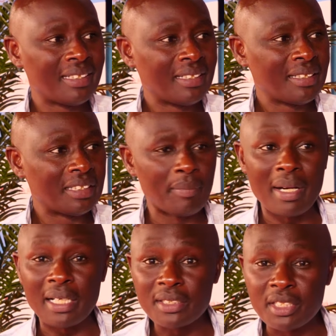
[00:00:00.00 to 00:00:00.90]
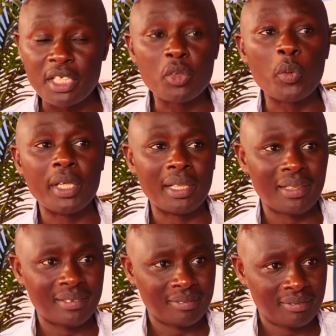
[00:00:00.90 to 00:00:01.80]
uh-huh. the magazine will.
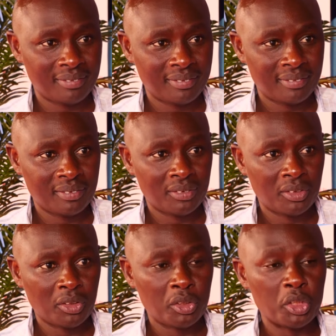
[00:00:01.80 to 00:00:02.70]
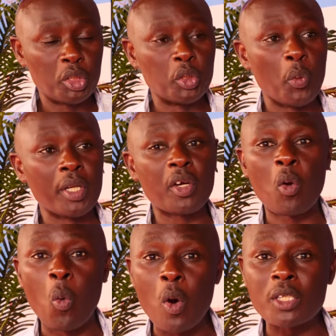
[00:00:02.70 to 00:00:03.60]
Mm-hmm. You will
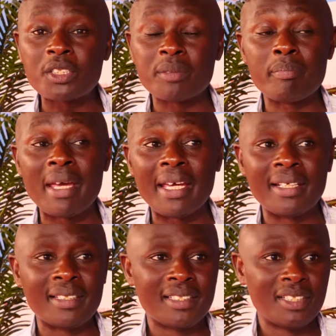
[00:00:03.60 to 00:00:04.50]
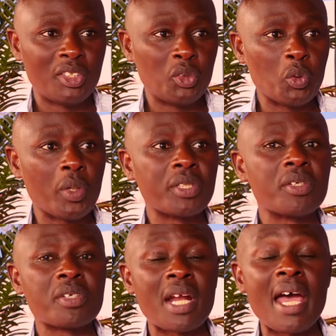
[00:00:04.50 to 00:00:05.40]
quote men. You will
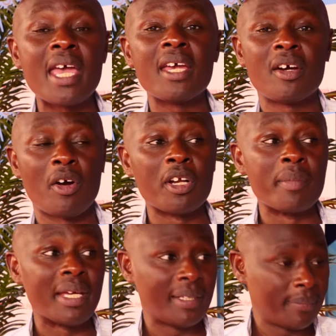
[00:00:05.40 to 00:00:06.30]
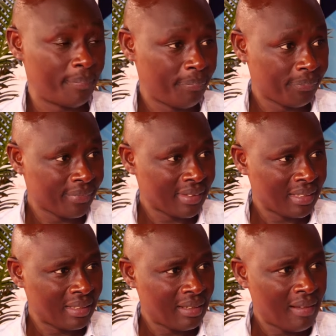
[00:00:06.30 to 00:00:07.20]
rely on men. Mm-hmm.
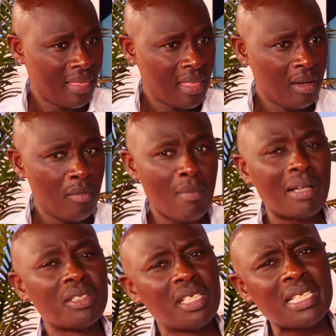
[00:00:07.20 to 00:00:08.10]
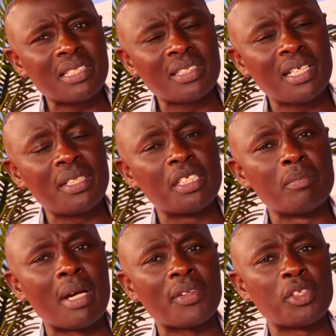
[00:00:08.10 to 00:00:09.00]
But Jesus said
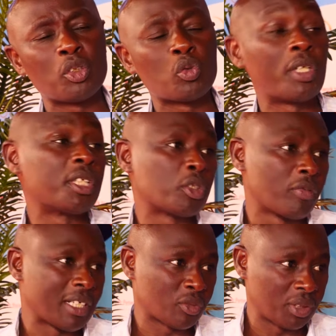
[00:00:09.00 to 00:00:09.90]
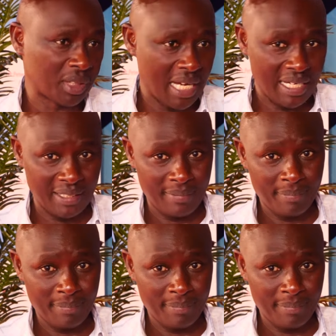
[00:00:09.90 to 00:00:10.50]
in Matthew 22, verse 29,